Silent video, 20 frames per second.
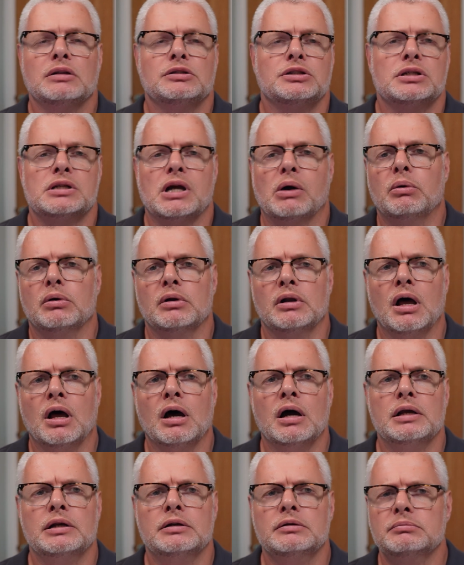just go
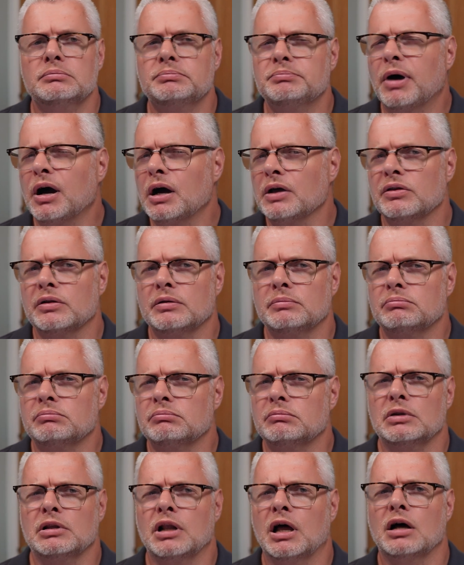online and buy the
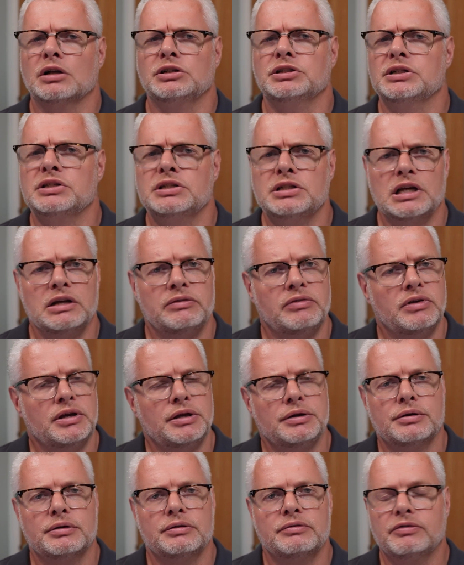largest TV
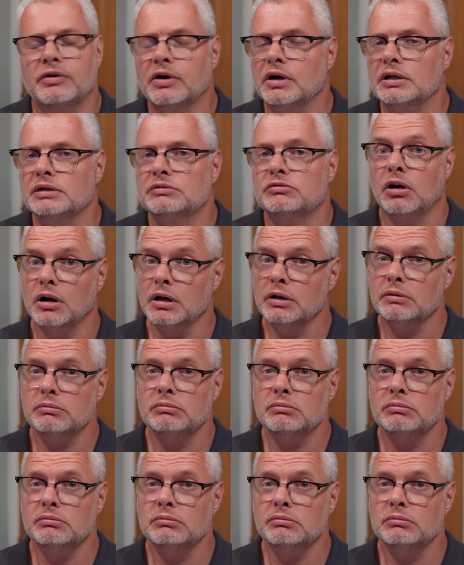you can find, right?